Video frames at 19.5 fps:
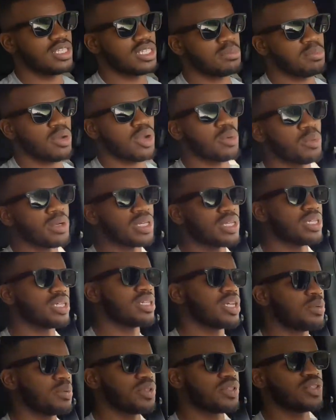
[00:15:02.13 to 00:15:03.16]
is paired really good
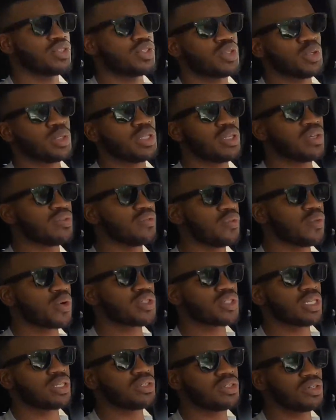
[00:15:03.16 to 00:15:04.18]
here with this 2-liter
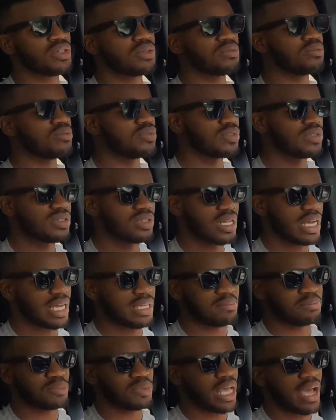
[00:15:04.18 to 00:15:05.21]
4-cylinder.
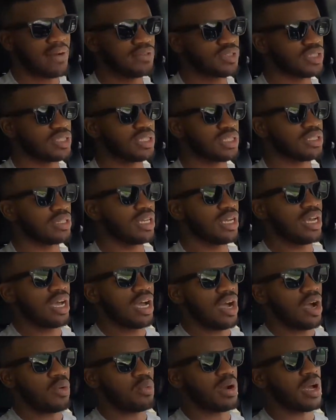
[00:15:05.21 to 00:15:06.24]
I'm averaging
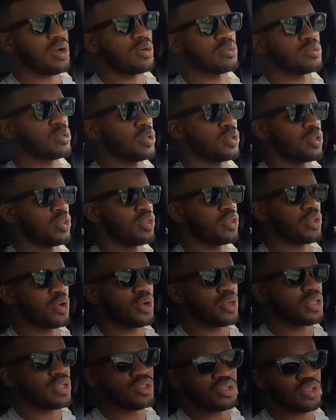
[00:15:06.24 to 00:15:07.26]
around
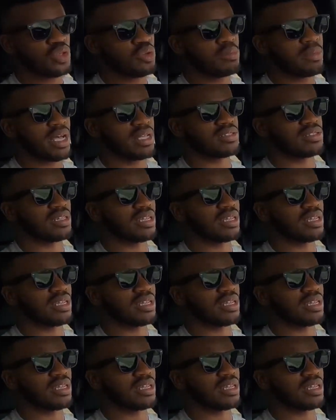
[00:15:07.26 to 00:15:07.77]
32 miles